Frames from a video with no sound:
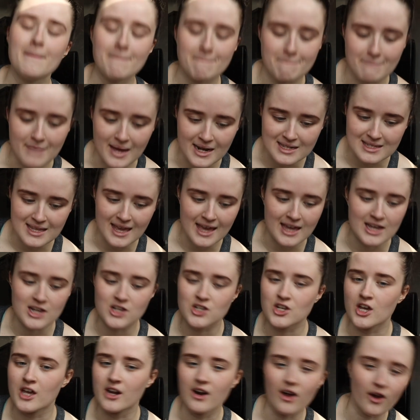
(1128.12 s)

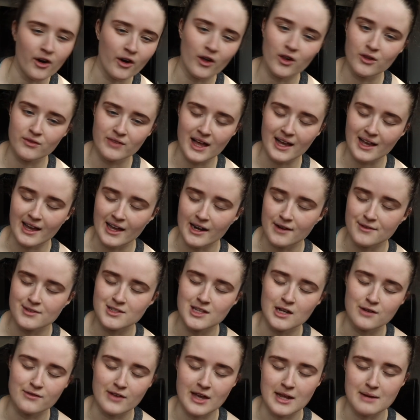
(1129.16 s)
meditation and all of that kind of
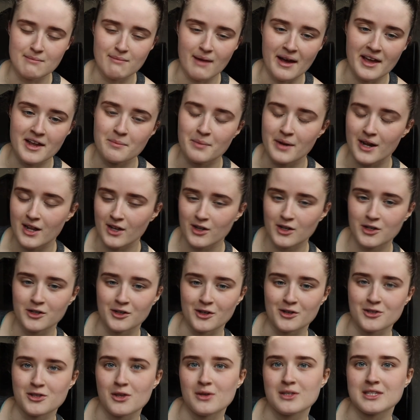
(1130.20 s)
stuff in mind, but it could
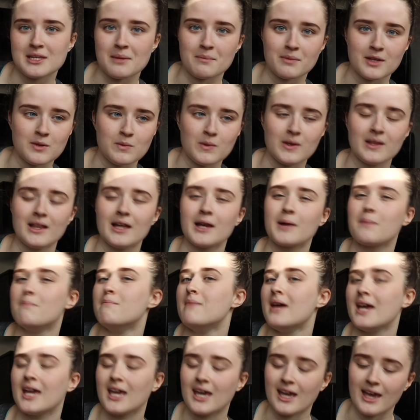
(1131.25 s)
also simply be like
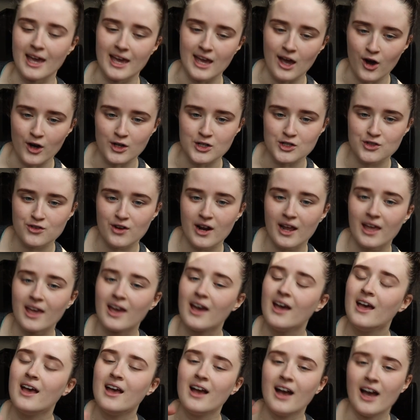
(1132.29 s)
making a hot drink
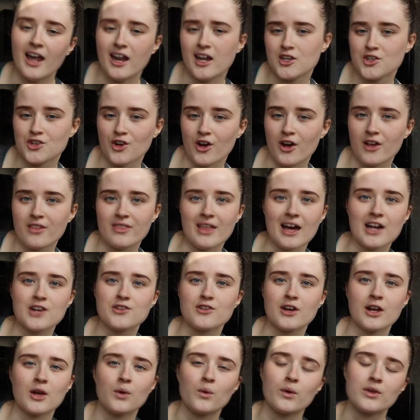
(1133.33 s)
and enjoying that
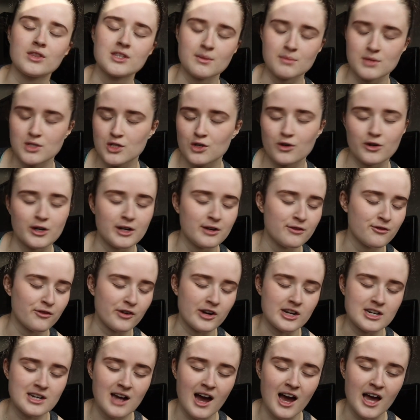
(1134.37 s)
drink with some
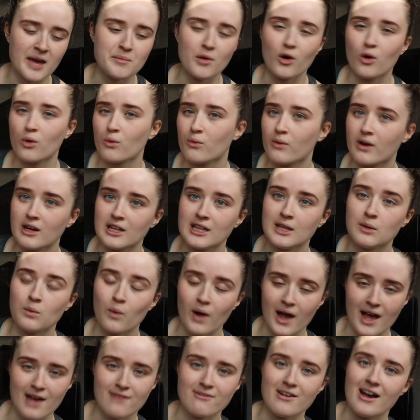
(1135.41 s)
screen-free time, or really
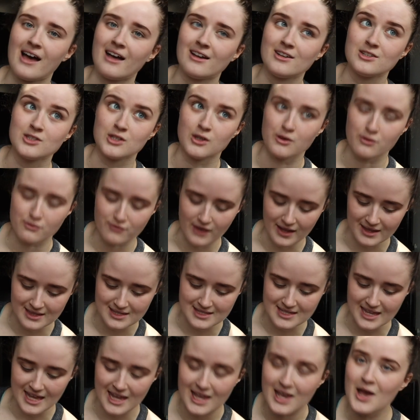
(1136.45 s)
whatever else you
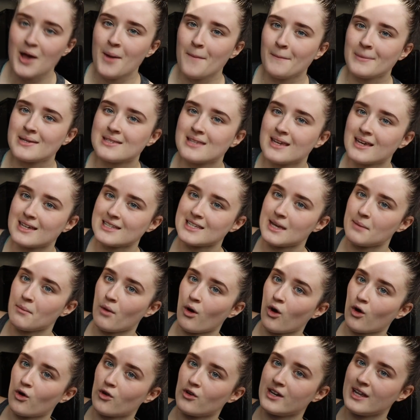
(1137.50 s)
fancy. But seeing as I'm
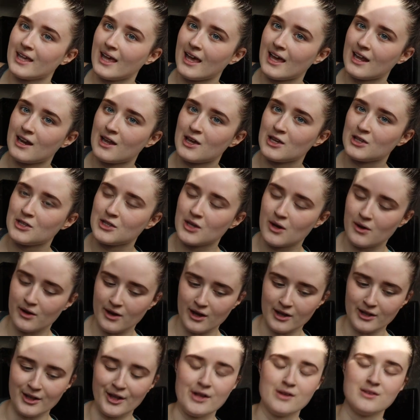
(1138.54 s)
already in
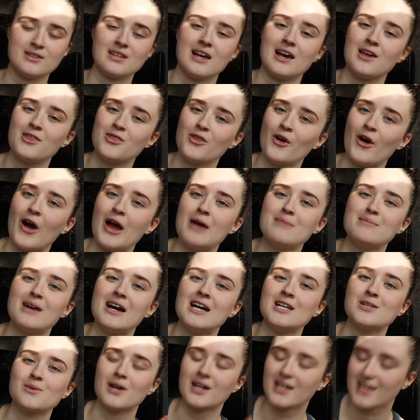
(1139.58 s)
yoga clothes, I thought I
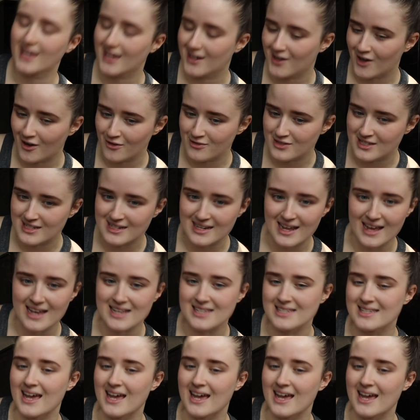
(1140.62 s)
might as well kick off today's